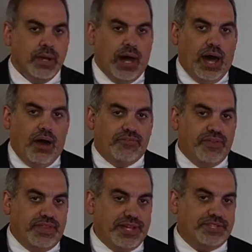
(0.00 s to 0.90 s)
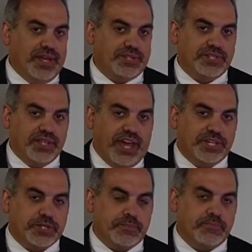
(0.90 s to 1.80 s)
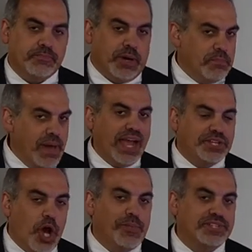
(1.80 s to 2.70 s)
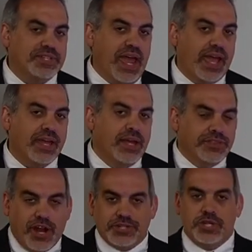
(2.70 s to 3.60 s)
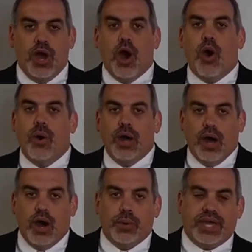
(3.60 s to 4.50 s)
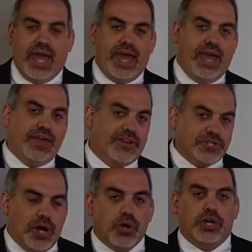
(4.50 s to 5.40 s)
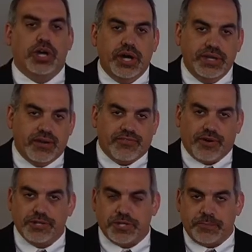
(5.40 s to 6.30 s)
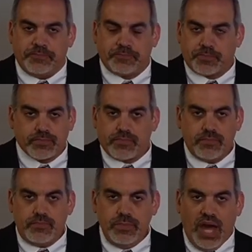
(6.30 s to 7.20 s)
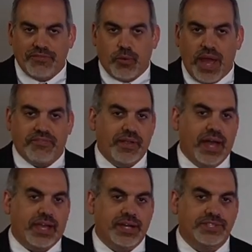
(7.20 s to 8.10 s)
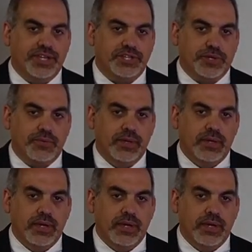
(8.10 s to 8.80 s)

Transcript: of this legislation. But make no mistake, there's no okay, there's no good version of a red flag gun seizure.